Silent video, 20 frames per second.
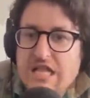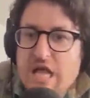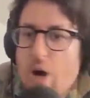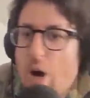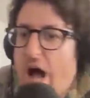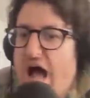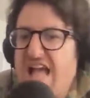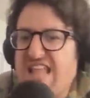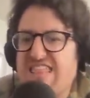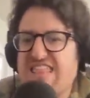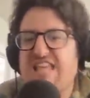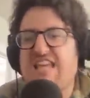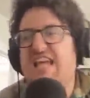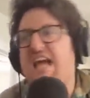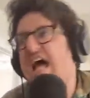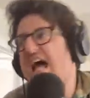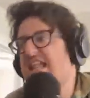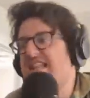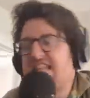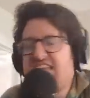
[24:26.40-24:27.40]
no, I
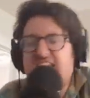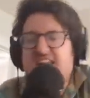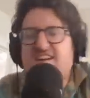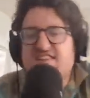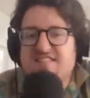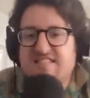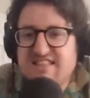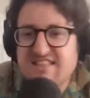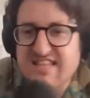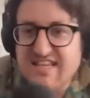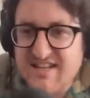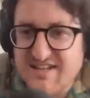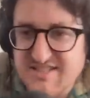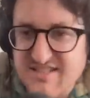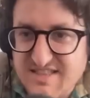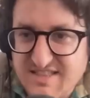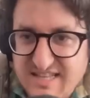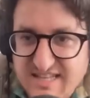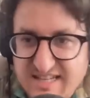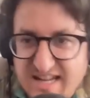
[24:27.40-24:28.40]
think I, here's the
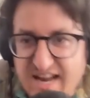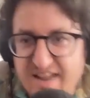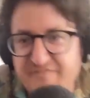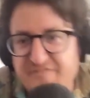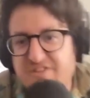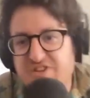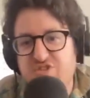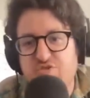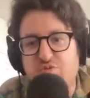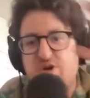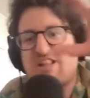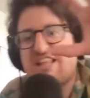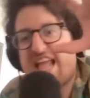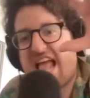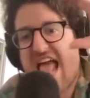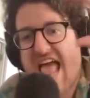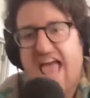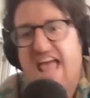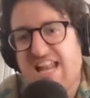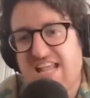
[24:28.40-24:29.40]
here's the thing that if there's
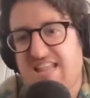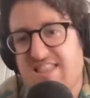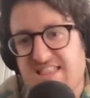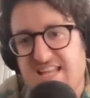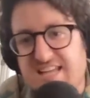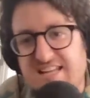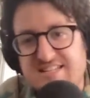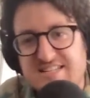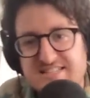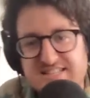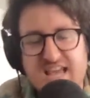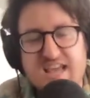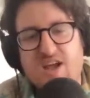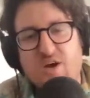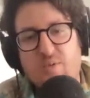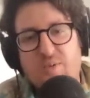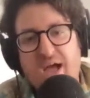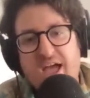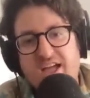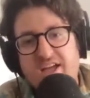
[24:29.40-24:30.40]
really anything to
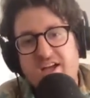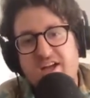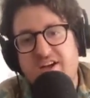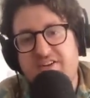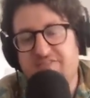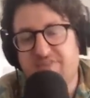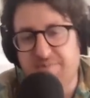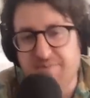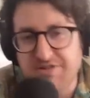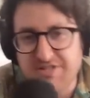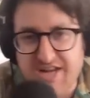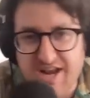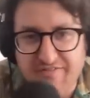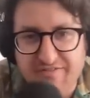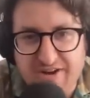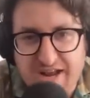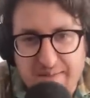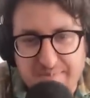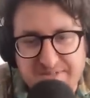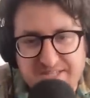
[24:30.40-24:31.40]
take away from the
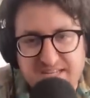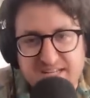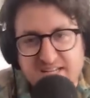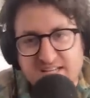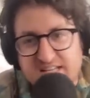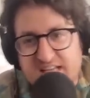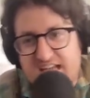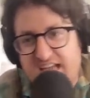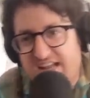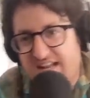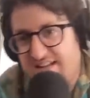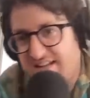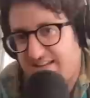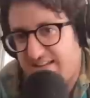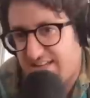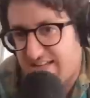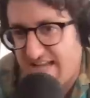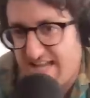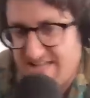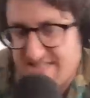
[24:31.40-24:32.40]
Jeffrey Epstein Ghislaine
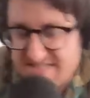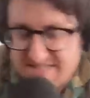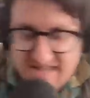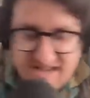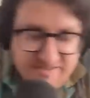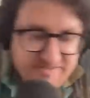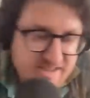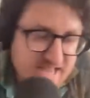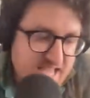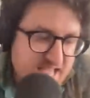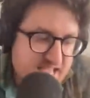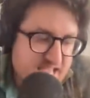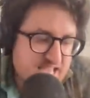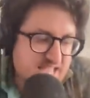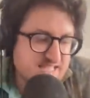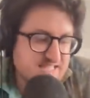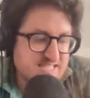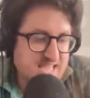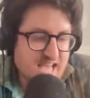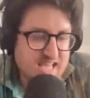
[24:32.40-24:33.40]
Ghislaine stuff
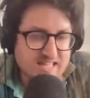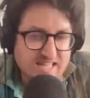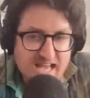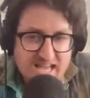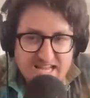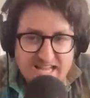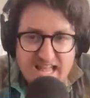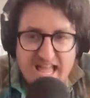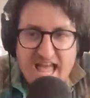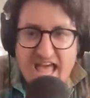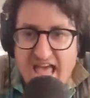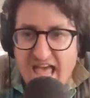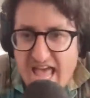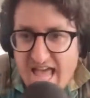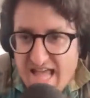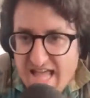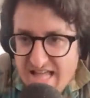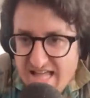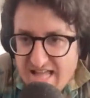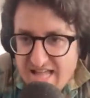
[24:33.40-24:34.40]
is that like
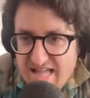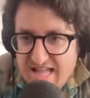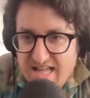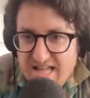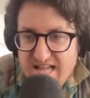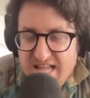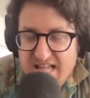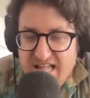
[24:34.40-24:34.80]
a